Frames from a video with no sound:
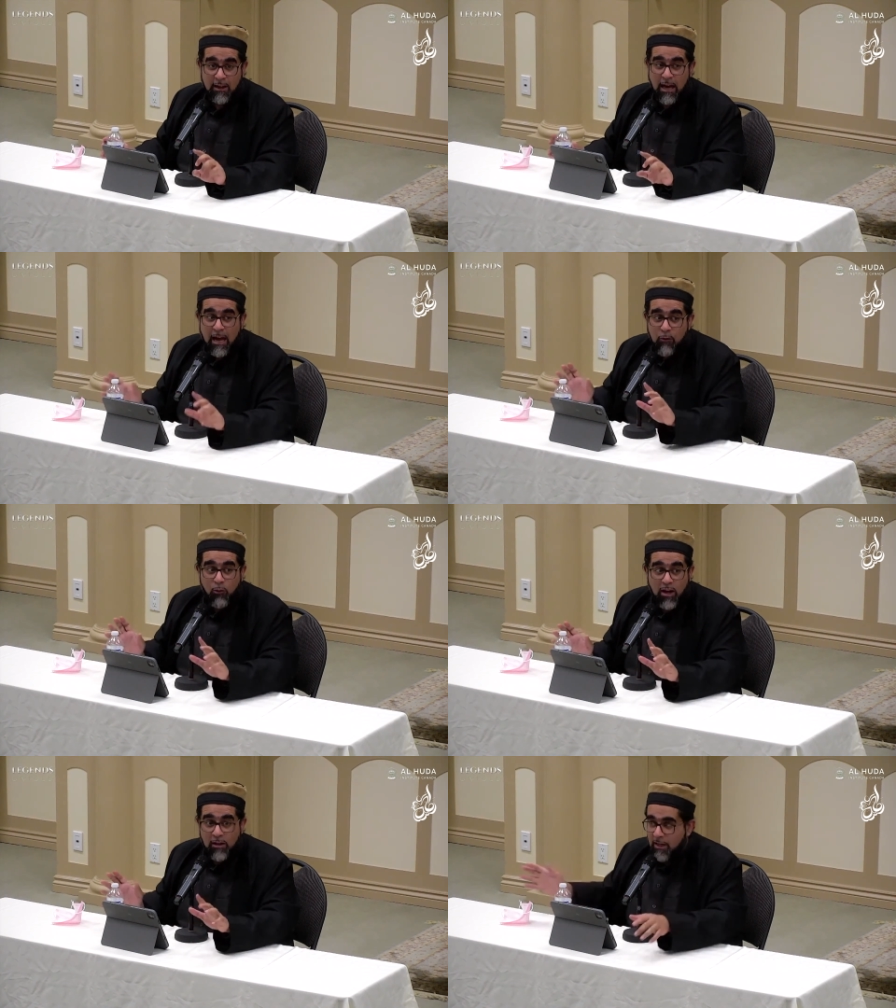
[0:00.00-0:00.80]
Uh,
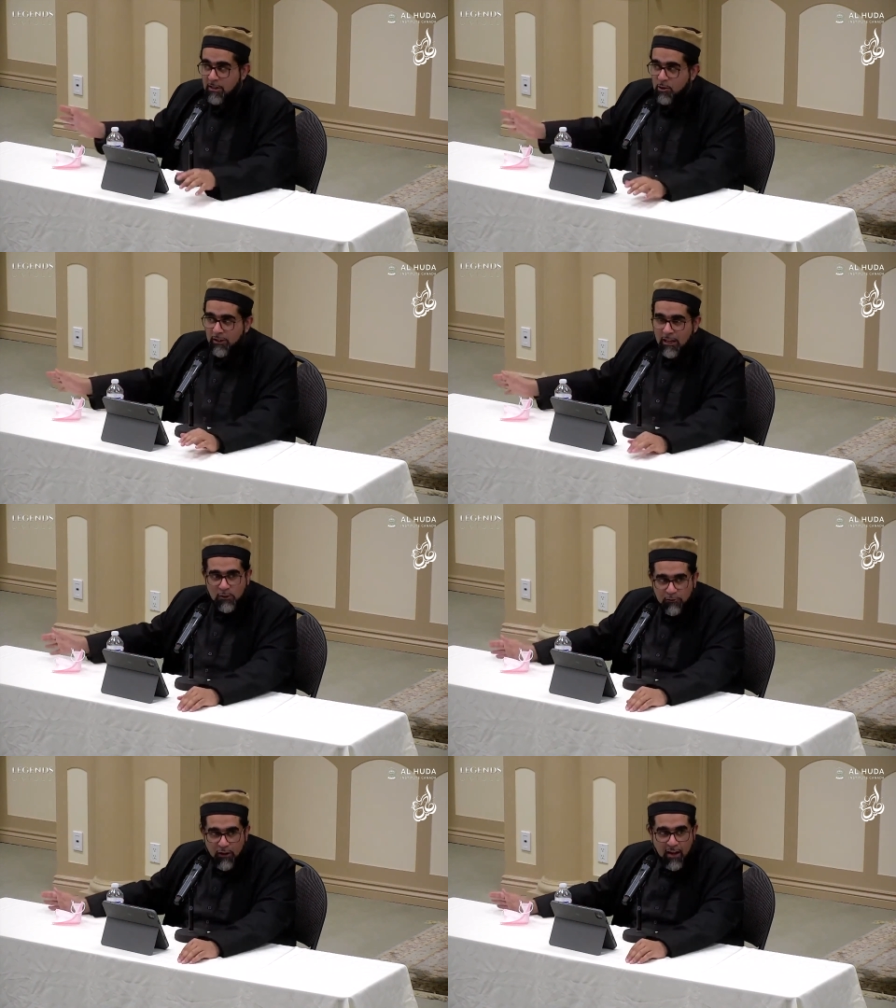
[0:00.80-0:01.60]
when? In
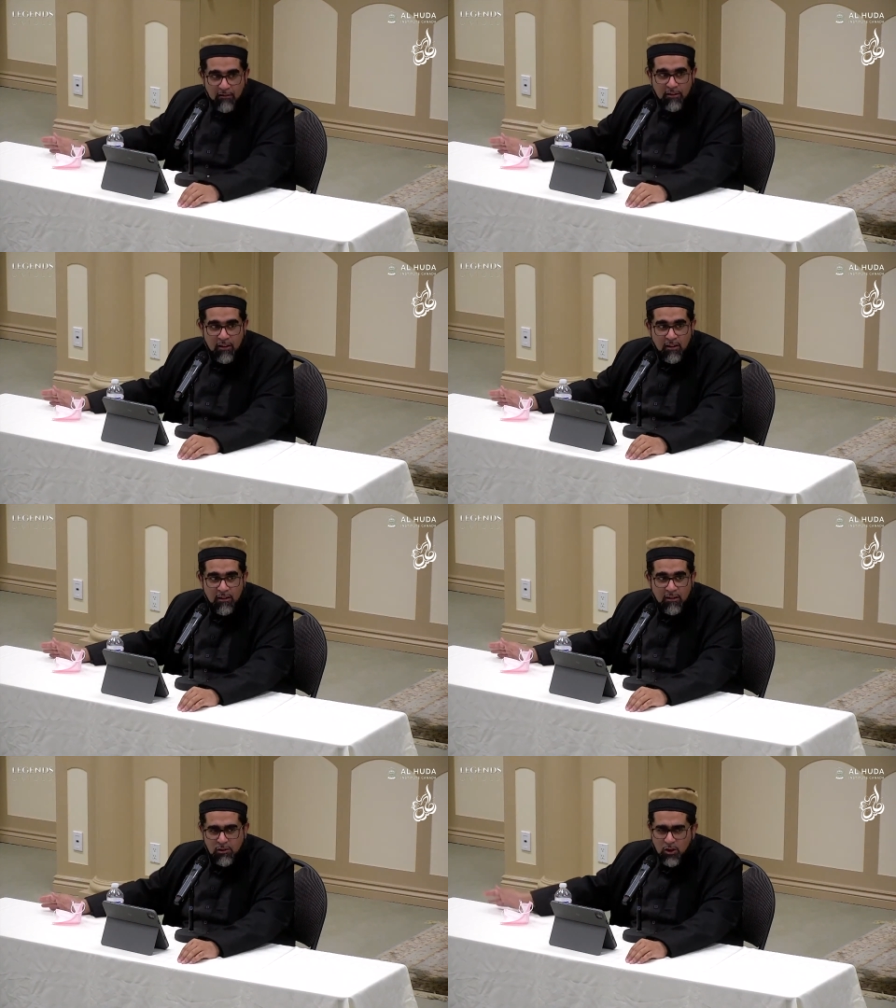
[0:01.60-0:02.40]
2005.
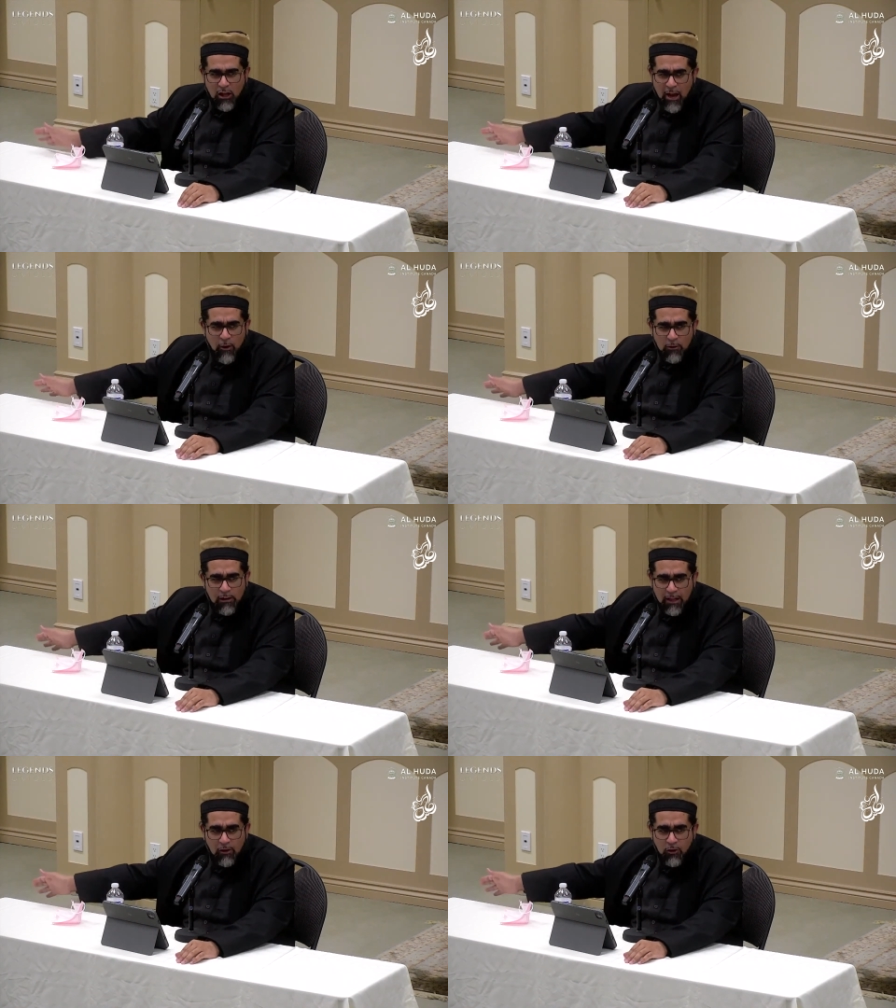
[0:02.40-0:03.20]
July or
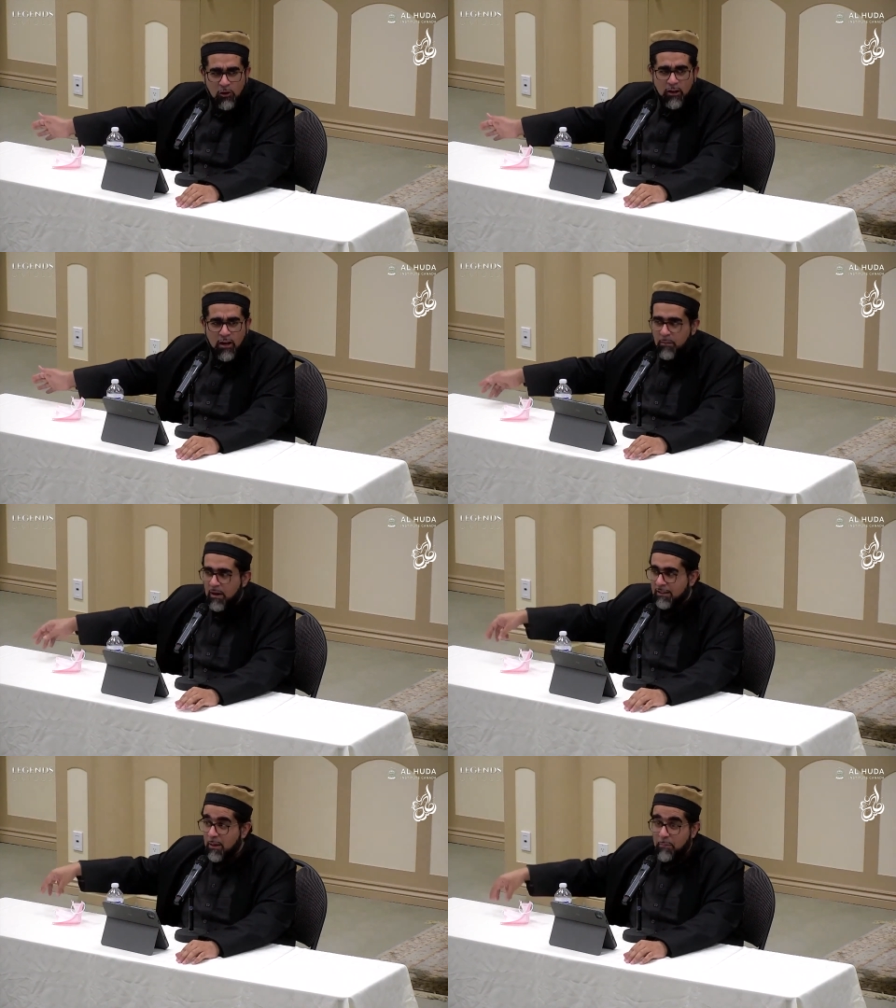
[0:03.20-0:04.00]
like, you know, look it up.
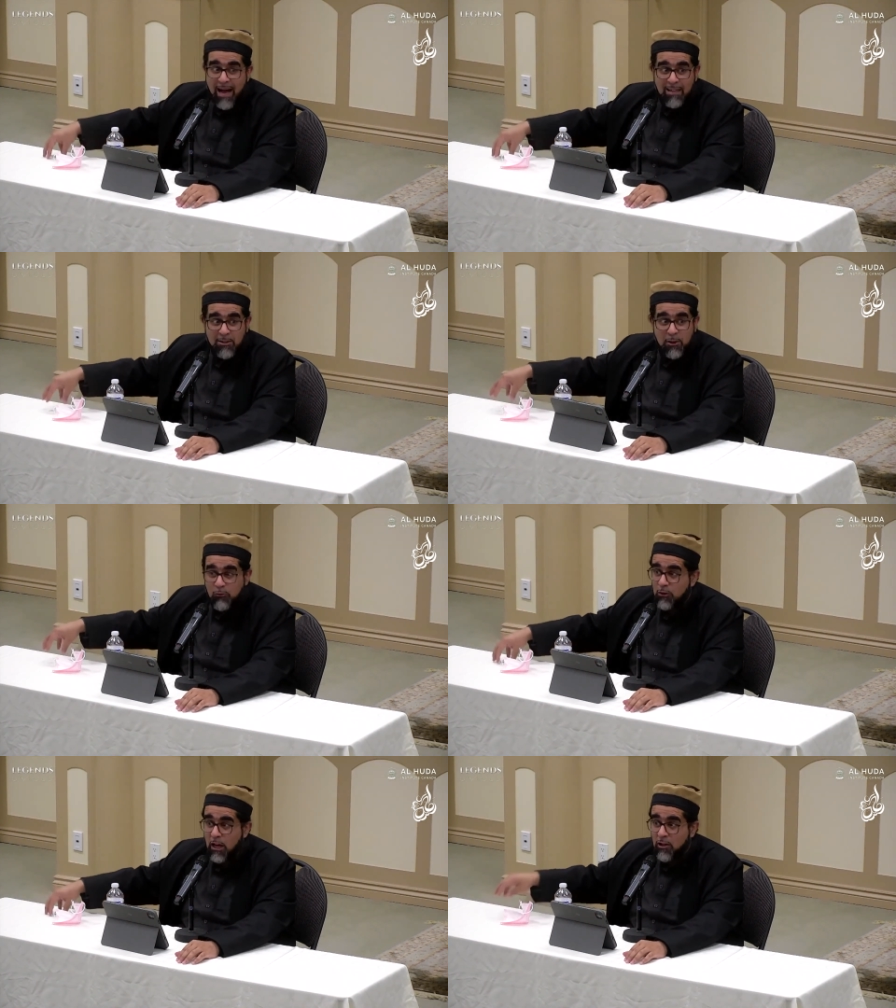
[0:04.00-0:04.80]
They passed a,
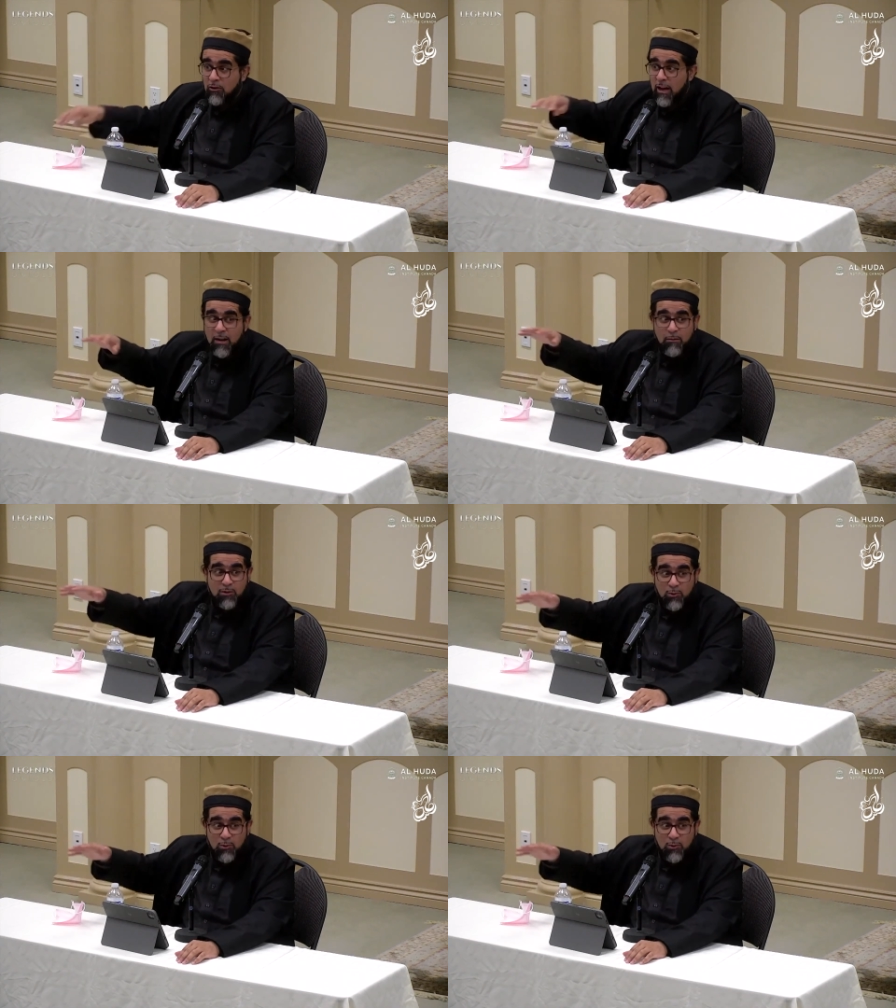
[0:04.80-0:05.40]
a unanimous